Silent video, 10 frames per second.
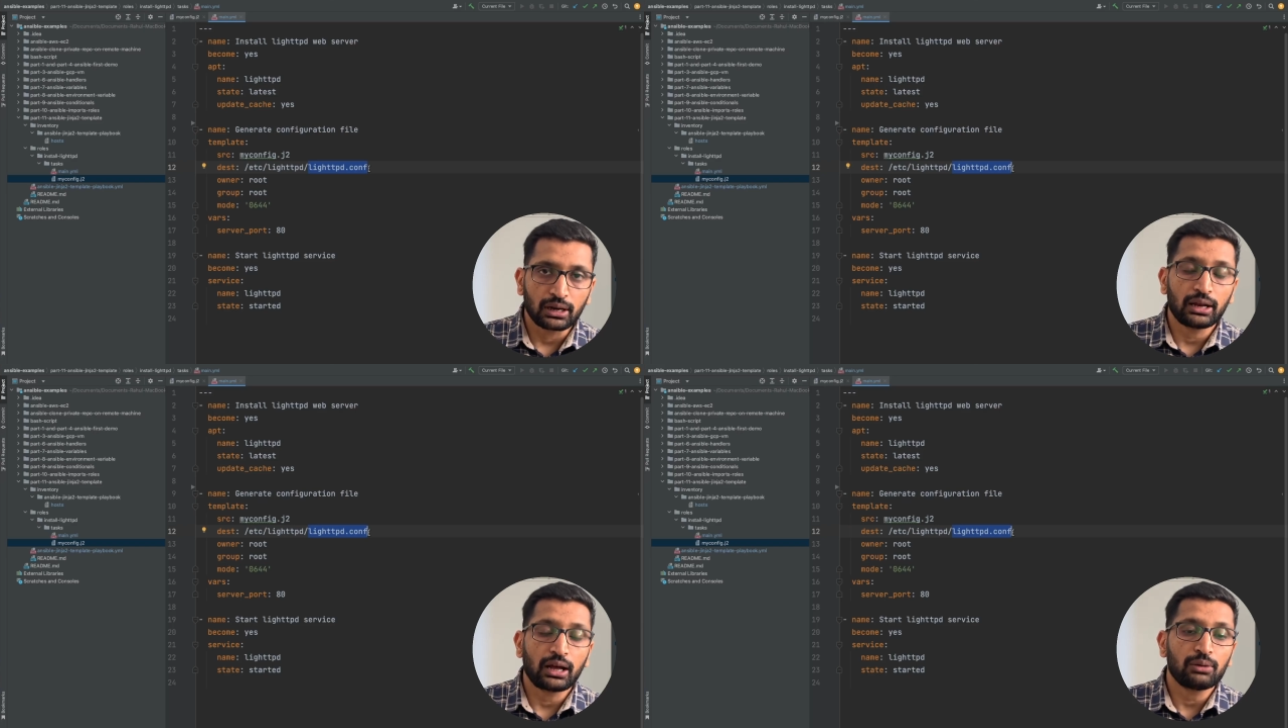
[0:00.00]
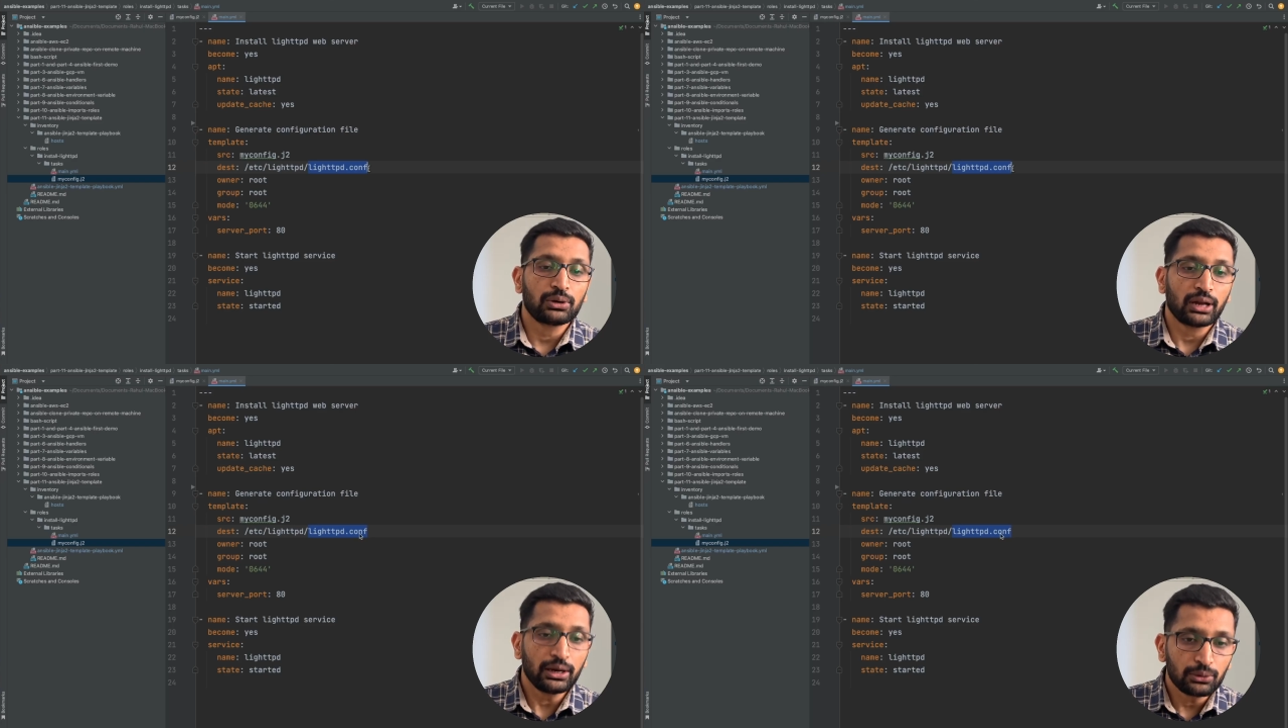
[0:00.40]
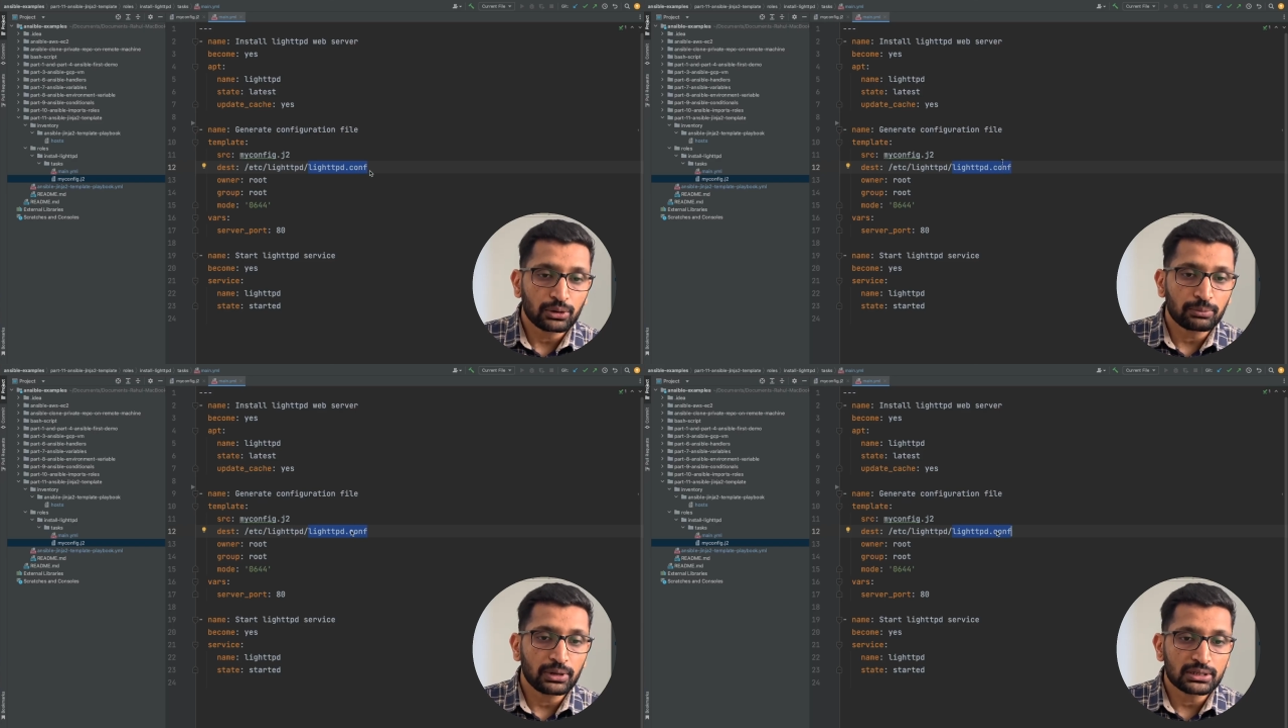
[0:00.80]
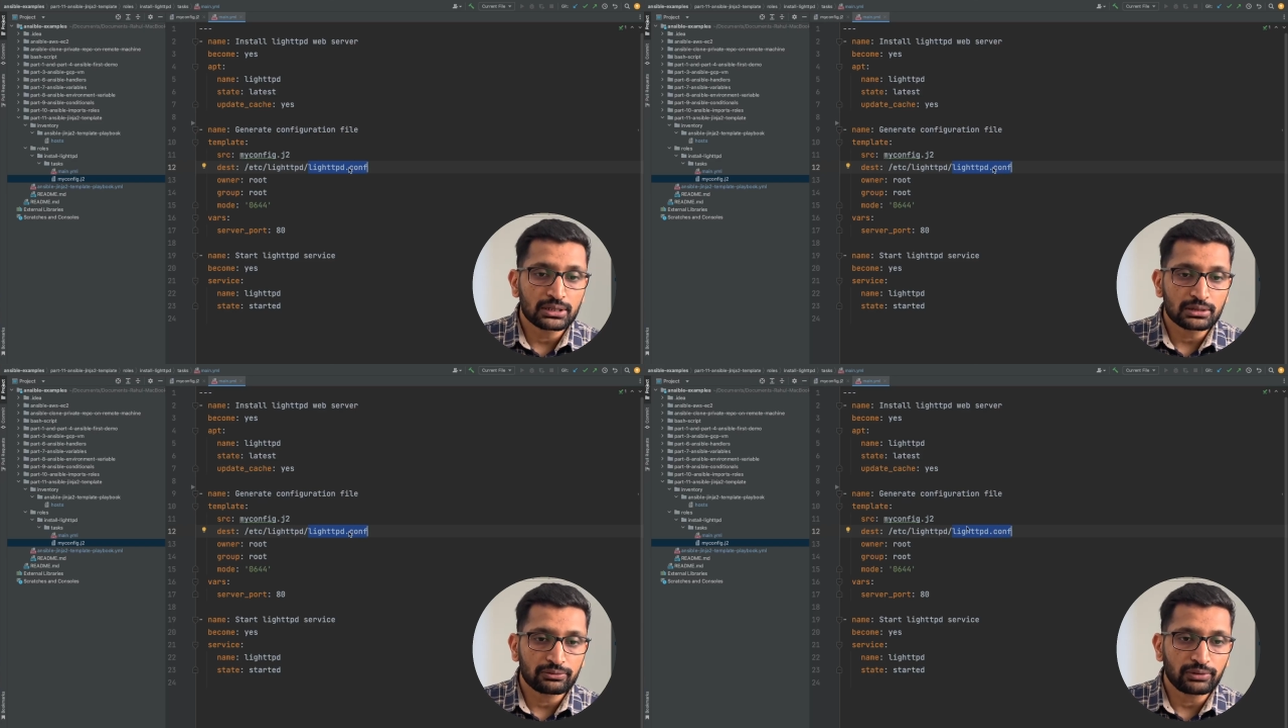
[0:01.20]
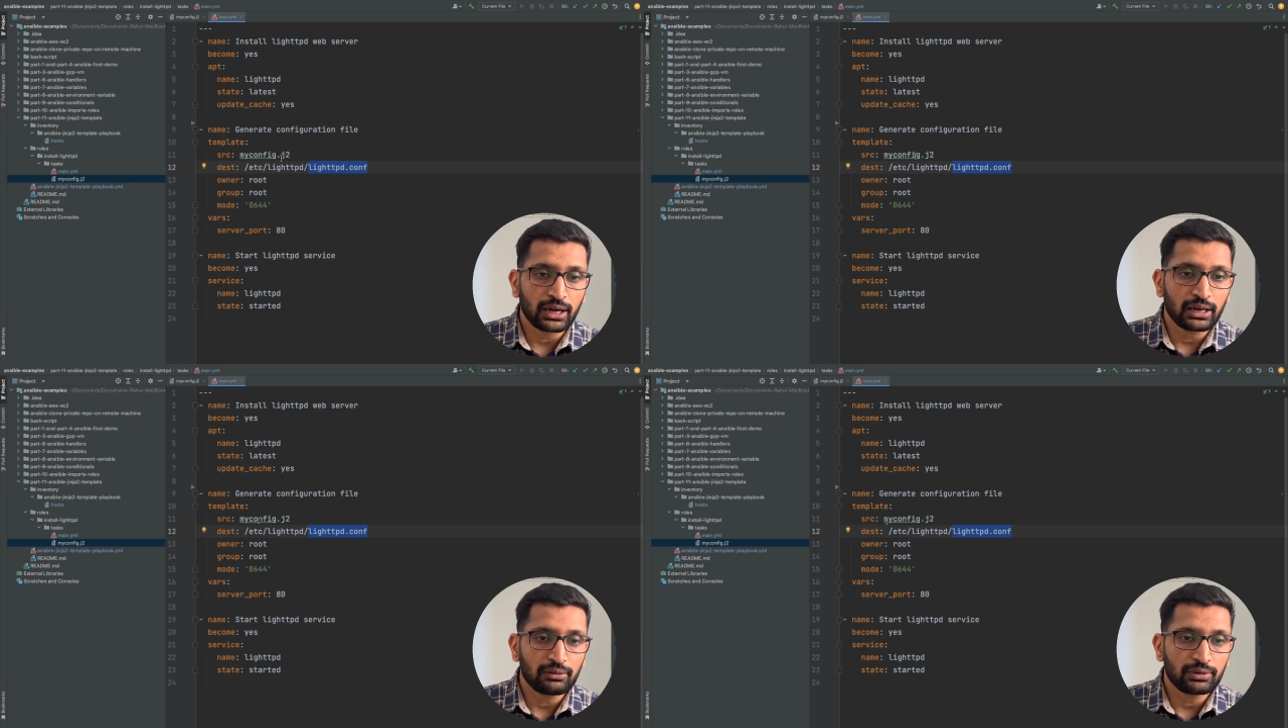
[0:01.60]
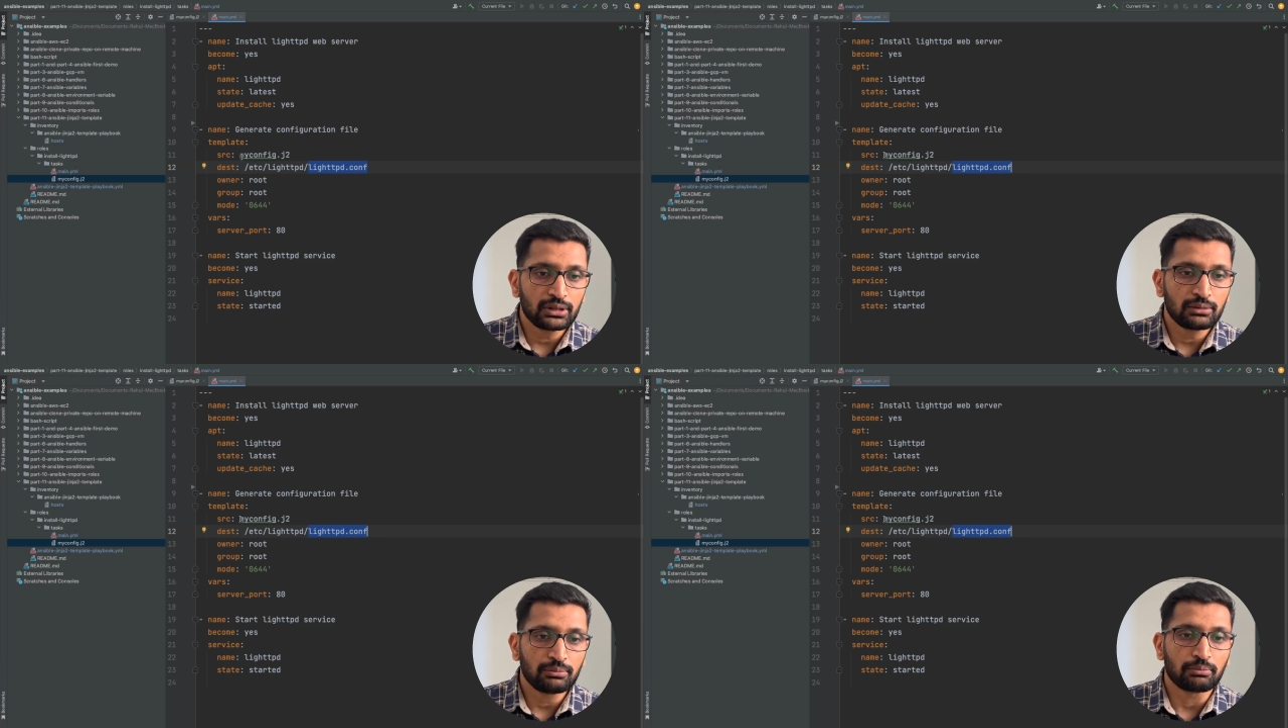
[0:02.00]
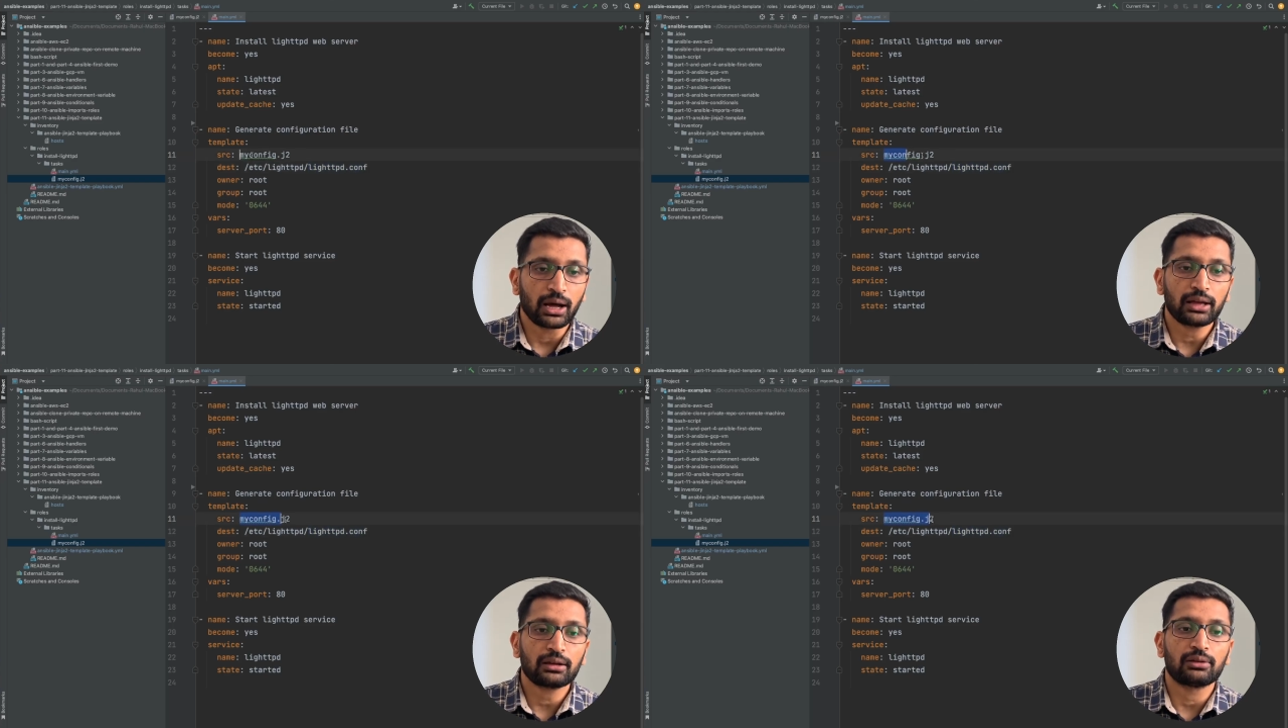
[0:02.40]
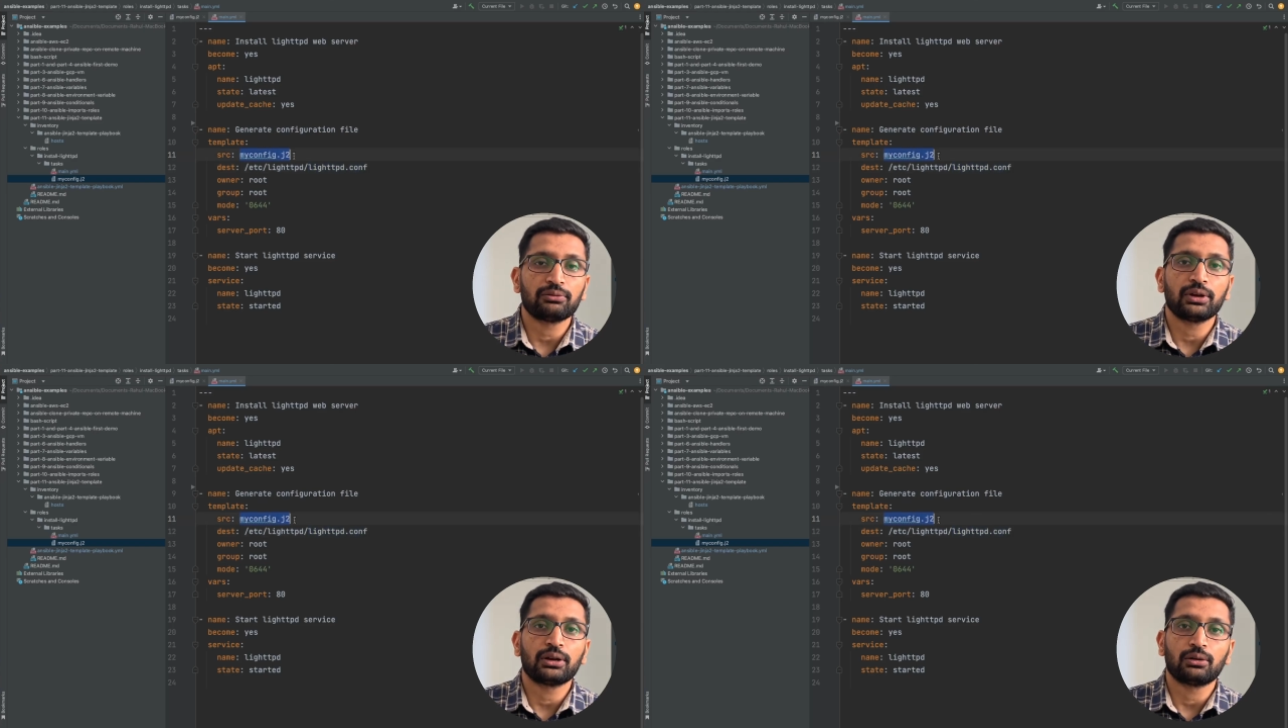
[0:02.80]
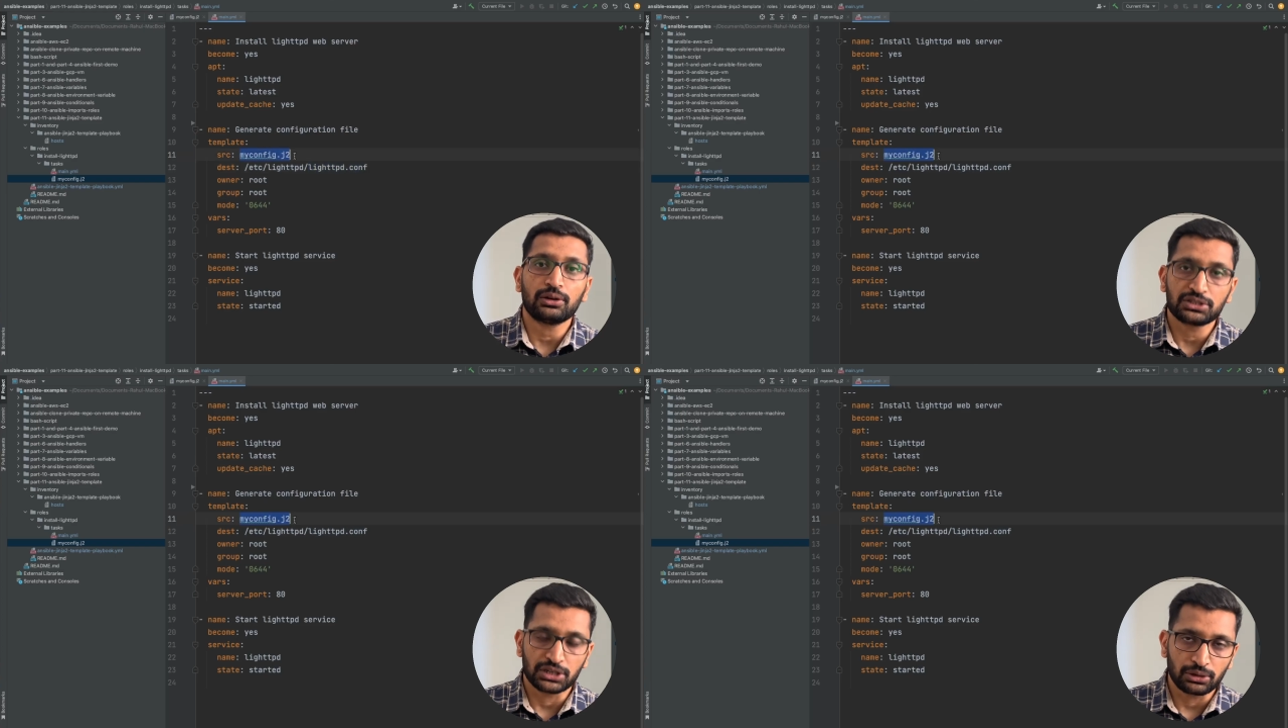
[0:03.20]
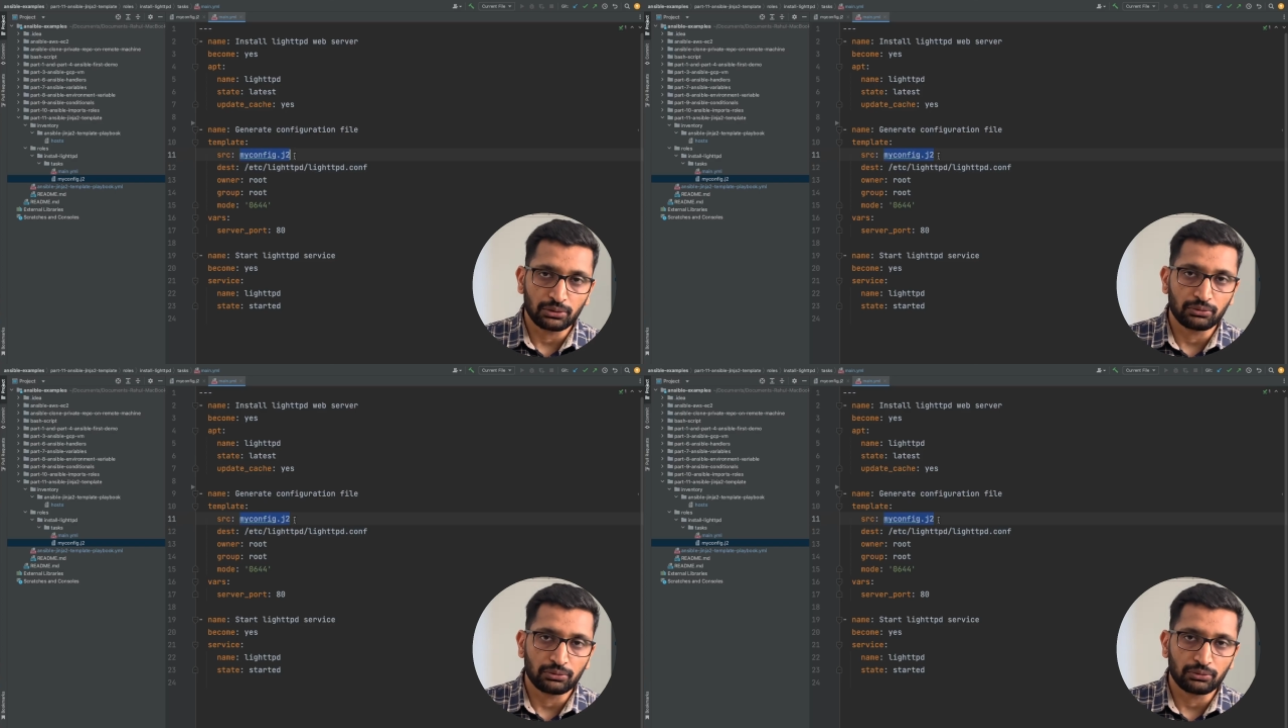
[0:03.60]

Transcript: And I would like to replace this file with myconfig.j2,